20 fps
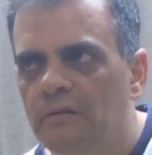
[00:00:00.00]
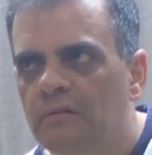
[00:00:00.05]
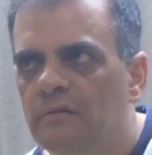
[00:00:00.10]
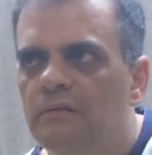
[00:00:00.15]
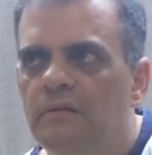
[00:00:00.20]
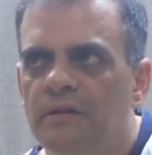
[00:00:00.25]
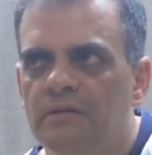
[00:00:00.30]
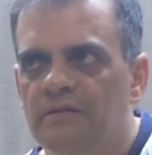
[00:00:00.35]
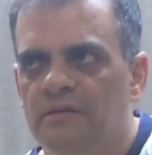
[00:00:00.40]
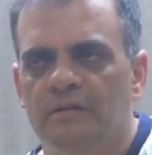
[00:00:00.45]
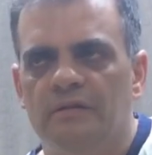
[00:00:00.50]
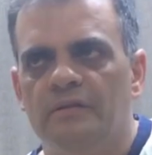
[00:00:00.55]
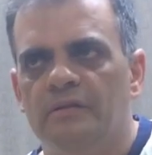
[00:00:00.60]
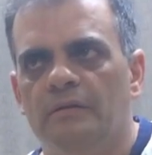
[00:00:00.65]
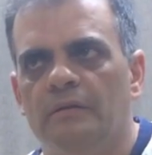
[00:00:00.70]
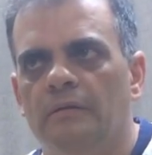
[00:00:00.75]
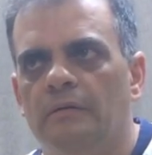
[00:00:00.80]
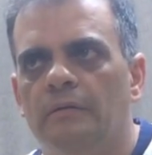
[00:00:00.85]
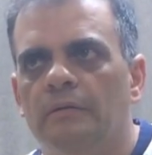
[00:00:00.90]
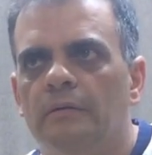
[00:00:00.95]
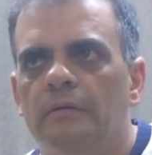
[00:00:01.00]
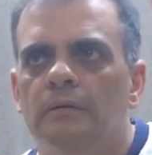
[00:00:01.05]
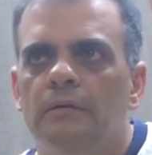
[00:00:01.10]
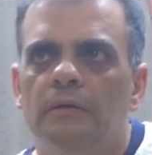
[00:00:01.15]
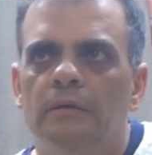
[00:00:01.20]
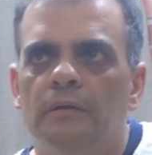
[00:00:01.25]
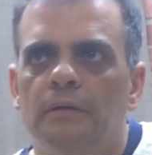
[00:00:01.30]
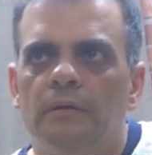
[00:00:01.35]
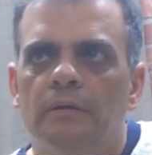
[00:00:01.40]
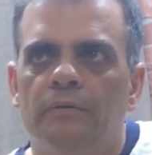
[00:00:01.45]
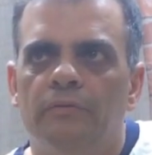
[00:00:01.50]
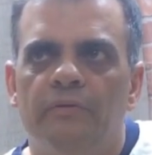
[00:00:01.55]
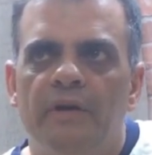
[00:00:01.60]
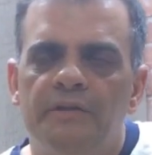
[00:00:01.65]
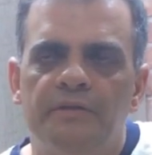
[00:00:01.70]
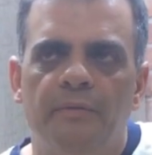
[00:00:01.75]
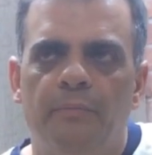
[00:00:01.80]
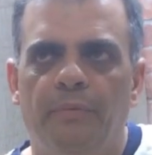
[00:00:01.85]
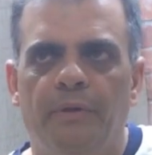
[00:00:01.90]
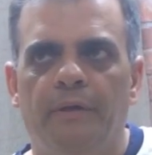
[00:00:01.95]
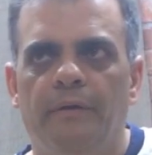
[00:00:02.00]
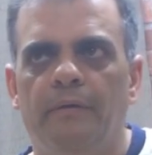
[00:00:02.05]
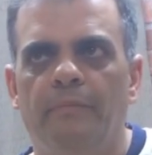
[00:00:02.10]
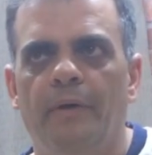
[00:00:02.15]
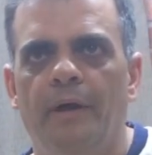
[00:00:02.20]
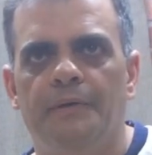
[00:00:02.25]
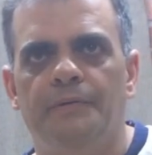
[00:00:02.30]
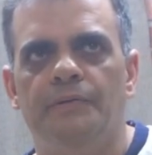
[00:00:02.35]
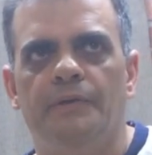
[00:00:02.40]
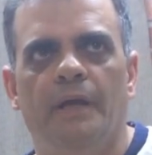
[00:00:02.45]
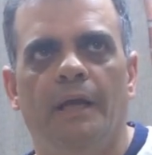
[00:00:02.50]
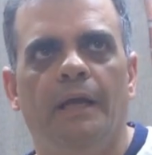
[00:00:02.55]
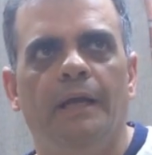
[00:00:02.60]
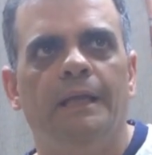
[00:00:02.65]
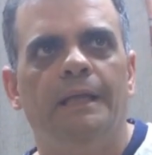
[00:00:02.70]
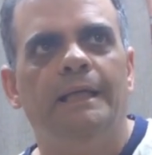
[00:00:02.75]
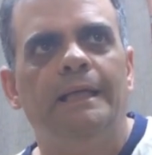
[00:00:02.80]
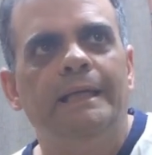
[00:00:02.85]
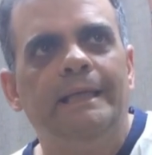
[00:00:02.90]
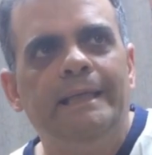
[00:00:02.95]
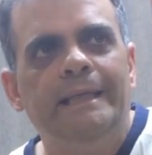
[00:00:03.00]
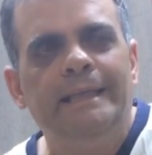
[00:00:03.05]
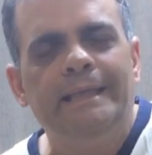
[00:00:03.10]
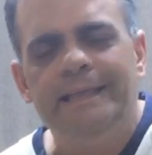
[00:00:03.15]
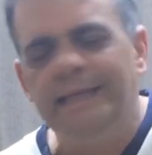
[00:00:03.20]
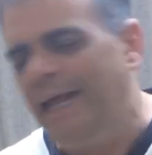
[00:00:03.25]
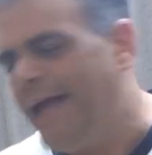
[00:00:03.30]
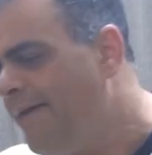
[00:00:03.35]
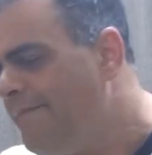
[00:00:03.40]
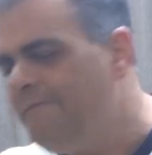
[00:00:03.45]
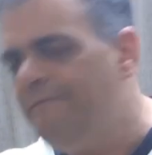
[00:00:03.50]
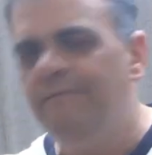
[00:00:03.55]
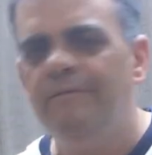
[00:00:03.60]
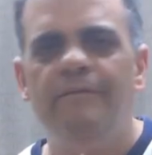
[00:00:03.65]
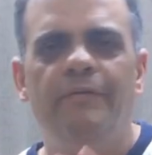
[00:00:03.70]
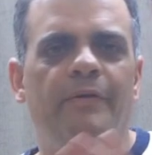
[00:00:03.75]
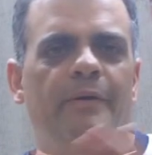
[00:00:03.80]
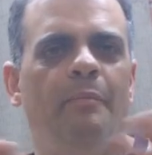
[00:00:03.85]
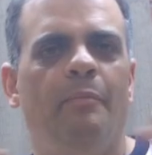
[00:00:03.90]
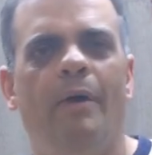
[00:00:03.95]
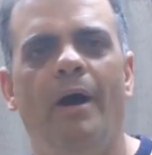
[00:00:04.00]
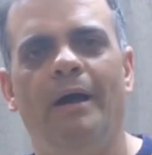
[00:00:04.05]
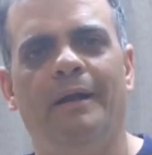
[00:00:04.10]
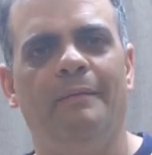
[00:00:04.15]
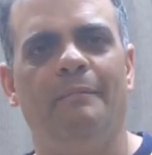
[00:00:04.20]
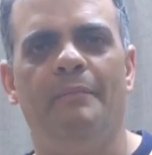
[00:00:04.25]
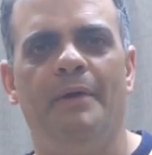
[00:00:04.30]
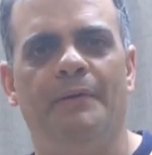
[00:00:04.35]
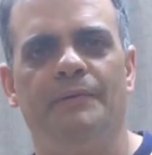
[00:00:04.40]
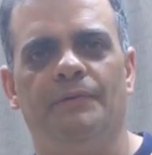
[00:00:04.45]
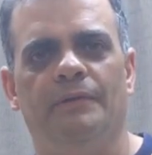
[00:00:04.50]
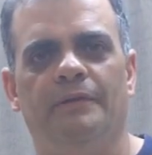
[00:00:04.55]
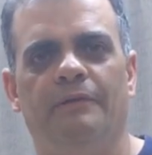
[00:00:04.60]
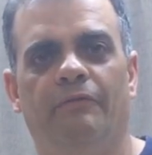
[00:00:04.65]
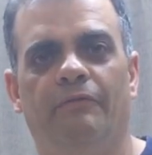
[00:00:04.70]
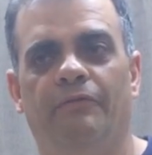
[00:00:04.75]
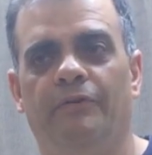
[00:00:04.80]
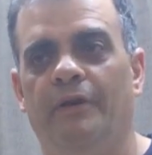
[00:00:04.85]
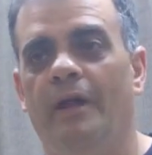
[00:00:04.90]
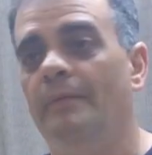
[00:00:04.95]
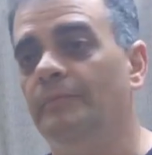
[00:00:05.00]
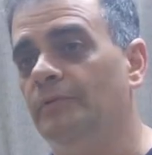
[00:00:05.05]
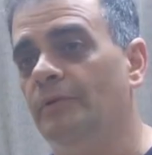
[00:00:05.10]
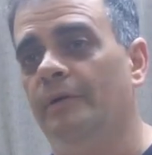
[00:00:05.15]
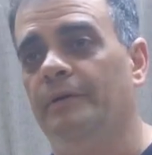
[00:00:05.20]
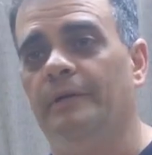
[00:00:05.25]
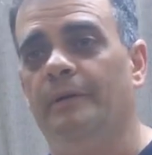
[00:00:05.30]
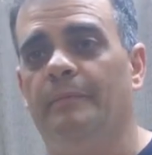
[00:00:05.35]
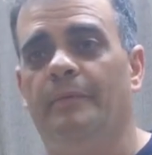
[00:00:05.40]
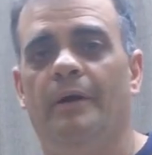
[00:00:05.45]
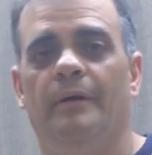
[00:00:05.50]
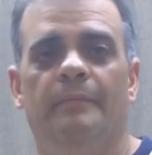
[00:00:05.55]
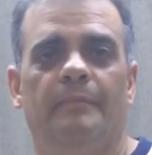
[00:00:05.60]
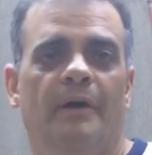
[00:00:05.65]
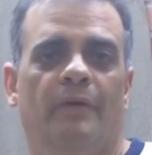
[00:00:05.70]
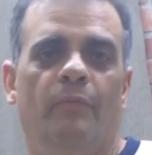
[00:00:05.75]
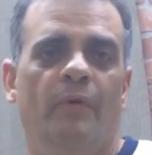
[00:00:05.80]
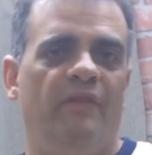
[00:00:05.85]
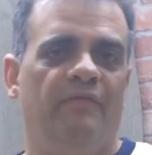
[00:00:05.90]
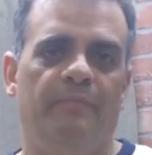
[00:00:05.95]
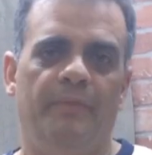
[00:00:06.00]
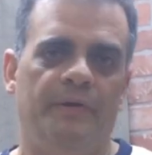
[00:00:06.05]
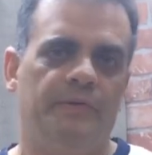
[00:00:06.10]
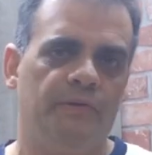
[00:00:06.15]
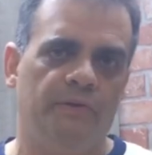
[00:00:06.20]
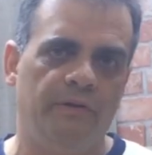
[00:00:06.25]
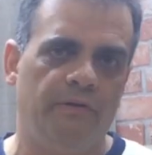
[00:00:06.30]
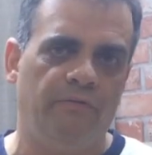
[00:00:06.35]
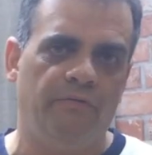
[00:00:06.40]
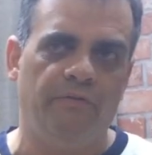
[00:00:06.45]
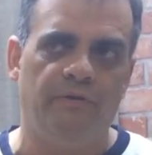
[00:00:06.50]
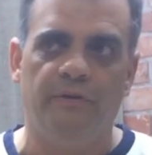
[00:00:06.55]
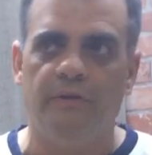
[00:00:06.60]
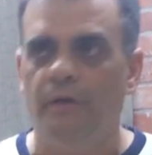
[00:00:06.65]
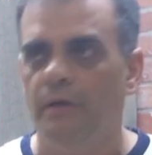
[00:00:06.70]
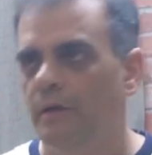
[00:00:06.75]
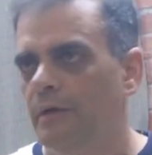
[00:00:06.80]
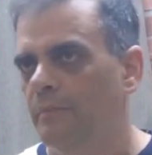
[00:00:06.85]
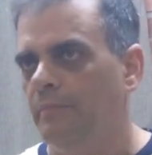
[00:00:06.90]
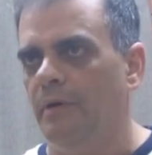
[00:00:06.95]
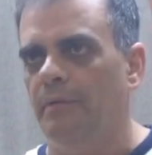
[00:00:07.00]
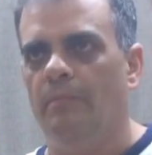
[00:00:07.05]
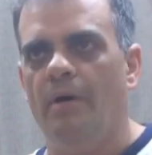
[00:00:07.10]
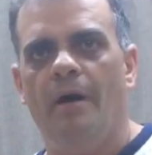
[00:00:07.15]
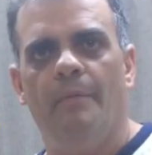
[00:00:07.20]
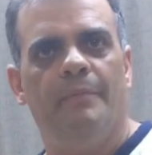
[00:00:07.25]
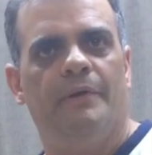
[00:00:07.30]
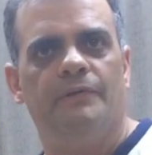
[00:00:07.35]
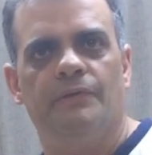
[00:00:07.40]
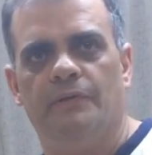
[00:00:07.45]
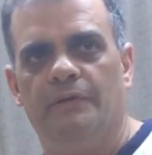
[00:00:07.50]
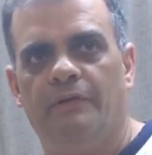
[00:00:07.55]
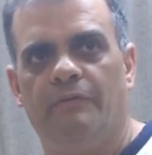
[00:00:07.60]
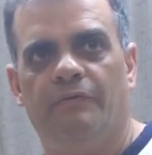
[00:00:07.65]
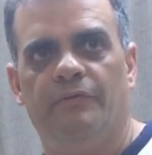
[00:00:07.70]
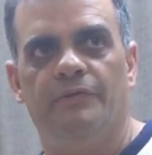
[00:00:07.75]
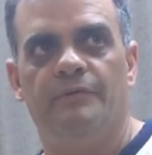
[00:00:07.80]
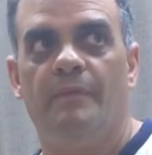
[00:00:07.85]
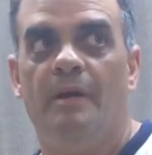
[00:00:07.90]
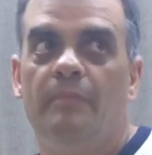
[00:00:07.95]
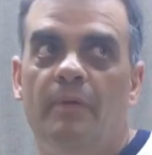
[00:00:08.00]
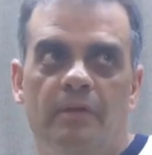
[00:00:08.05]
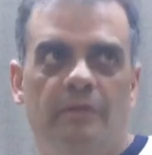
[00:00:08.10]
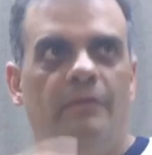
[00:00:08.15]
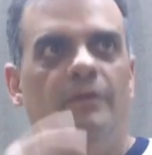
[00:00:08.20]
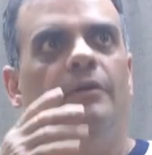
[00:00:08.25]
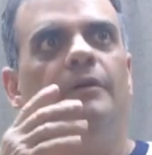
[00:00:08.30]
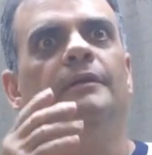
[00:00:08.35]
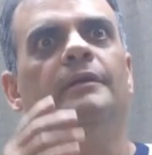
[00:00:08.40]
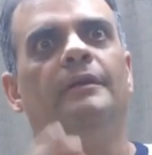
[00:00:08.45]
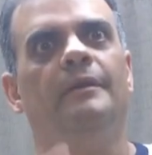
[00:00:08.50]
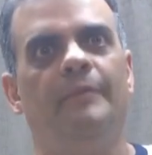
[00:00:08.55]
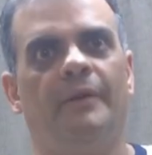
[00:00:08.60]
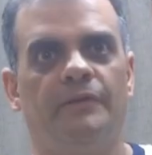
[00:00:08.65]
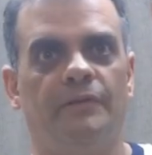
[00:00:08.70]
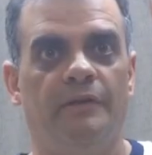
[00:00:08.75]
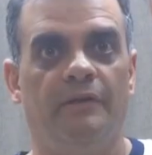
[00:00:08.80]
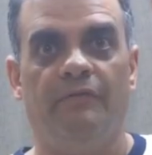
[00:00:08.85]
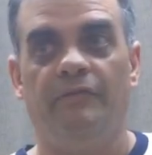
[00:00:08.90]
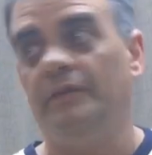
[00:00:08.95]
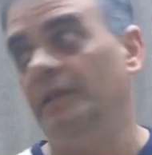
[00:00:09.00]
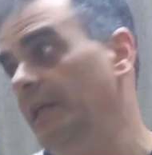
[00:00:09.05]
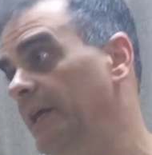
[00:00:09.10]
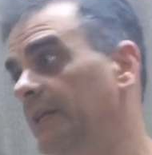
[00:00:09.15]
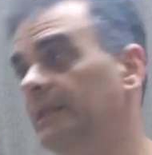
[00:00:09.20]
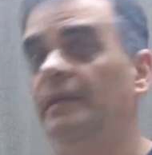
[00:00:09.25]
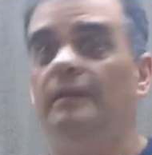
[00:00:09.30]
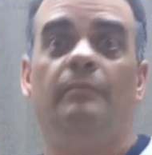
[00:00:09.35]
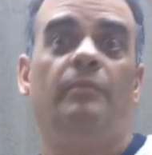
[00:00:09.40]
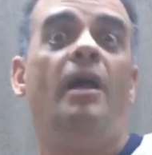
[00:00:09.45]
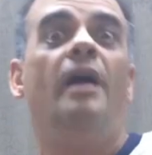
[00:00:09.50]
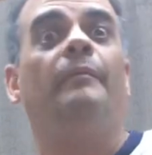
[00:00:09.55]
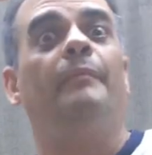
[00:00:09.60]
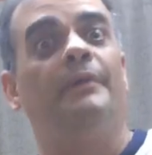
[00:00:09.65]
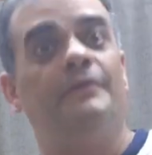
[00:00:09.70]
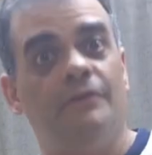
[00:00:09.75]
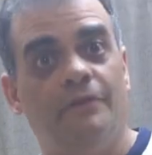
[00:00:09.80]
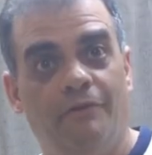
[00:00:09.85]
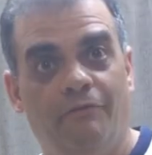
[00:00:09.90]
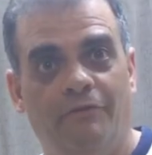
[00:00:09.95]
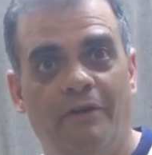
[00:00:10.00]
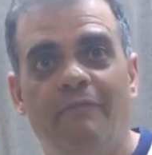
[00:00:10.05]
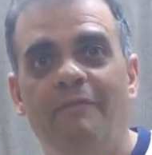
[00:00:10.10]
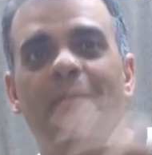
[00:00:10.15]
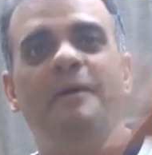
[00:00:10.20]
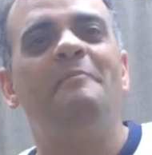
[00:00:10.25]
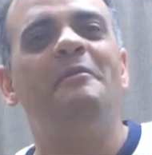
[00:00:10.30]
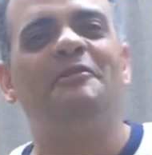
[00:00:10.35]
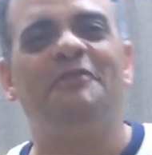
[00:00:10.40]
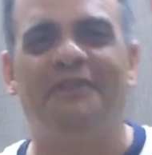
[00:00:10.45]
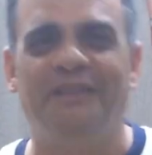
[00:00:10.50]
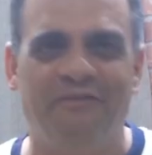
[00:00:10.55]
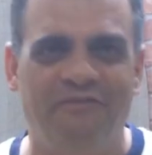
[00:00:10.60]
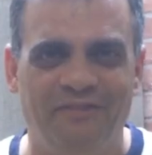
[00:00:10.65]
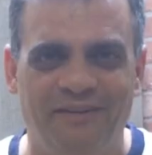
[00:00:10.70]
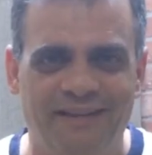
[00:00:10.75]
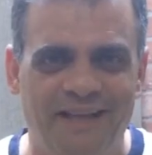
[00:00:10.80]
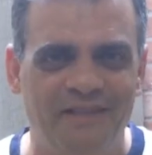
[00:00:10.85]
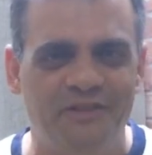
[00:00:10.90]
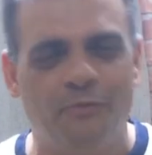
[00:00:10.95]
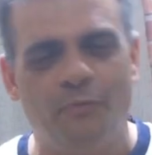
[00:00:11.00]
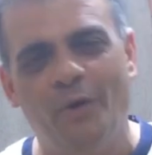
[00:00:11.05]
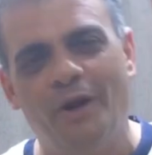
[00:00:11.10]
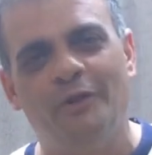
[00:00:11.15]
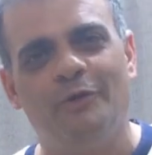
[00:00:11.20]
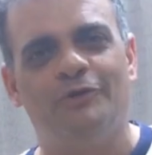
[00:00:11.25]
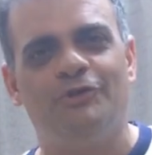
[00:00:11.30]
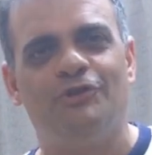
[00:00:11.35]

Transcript: dishes or a recipe, I might say, that everybody makes it different. I'm talking about my wife makes it different, my mom makes it different, my mother-in-law literally makes it different, the lady down the block makes it different. Everybody makes it different. It's one of